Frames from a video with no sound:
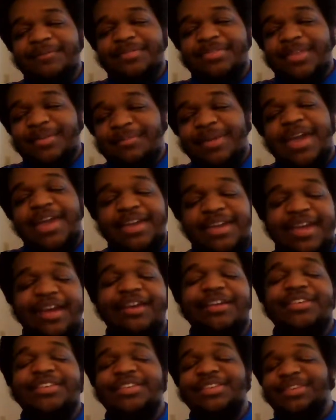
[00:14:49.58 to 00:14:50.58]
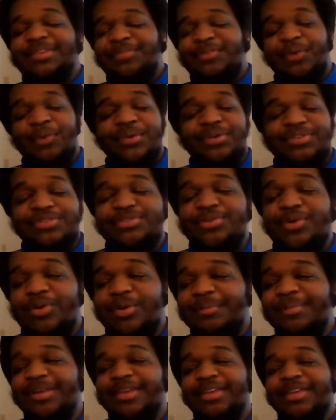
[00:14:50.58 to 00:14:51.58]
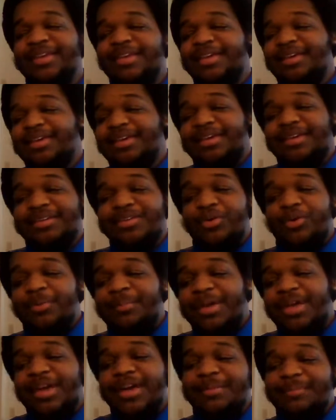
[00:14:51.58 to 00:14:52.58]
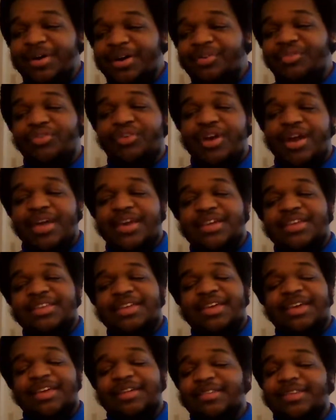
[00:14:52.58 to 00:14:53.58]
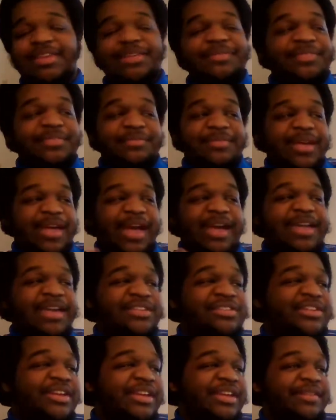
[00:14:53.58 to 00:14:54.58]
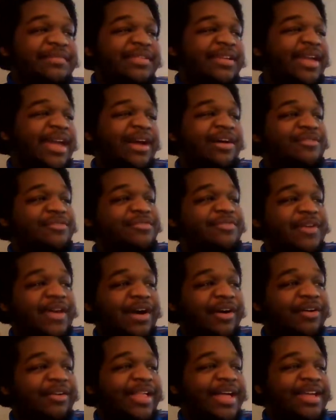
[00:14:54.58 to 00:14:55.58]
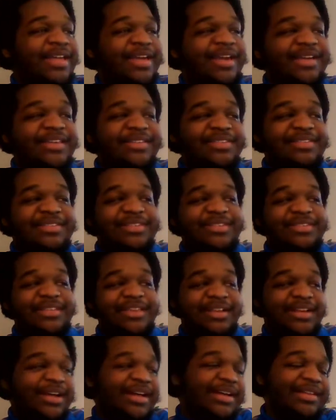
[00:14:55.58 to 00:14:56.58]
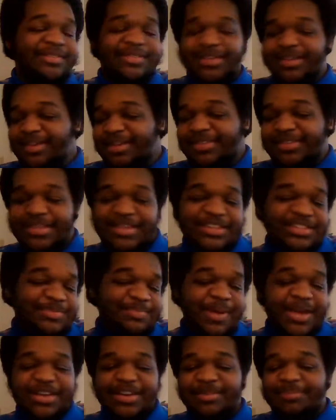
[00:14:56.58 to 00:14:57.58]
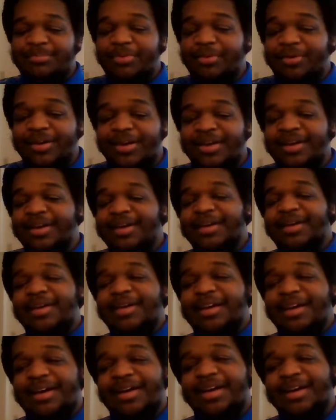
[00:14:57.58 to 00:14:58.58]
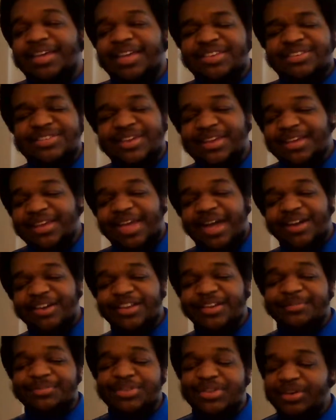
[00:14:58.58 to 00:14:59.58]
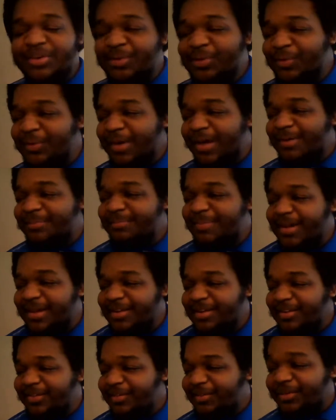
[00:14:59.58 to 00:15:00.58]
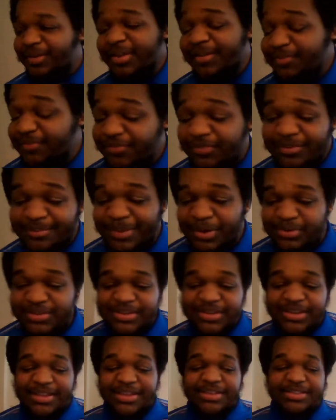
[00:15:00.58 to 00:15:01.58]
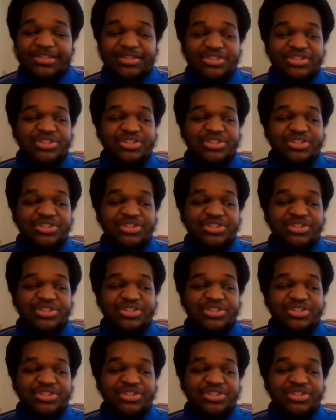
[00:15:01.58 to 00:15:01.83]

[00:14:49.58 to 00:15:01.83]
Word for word: The main characters, of course, Norman Norman, Emma, and Ray, and even, I guess you can even count Phil, I guess, the Hispanic boy. I guess you can count him too a bit, or even for most of the kids